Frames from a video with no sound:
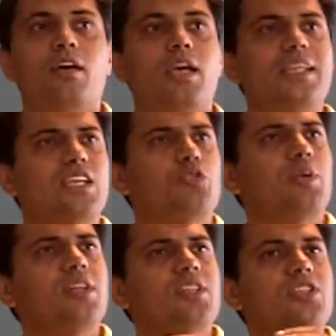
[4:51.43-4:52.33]
he's
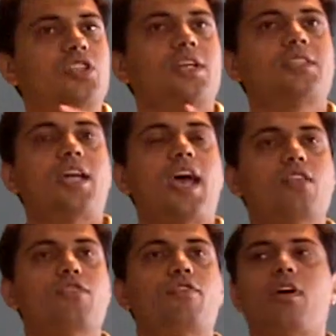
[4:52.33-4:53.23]
experiencing just
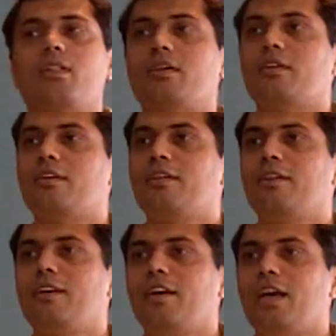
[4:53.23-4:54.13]
as a father
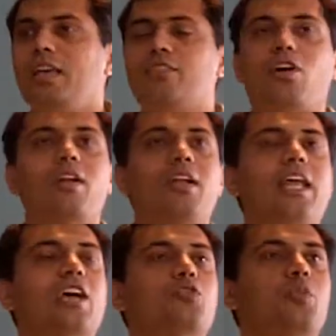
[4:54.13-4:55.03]
he is not
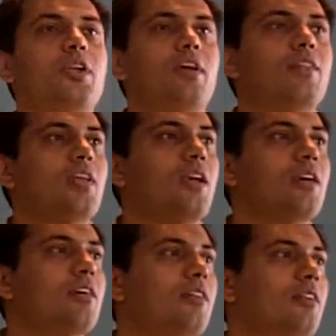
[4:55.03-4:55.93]
really experiencing
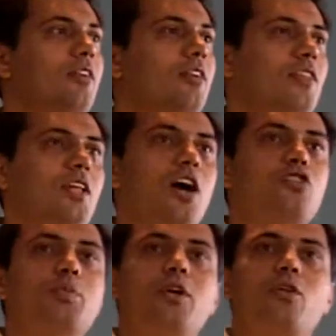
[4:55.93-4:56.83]
the
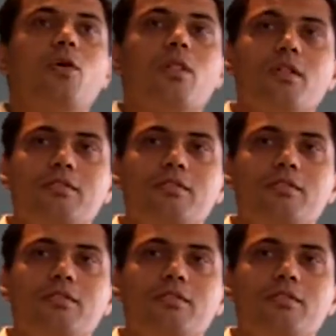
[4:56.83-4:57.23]
husband role,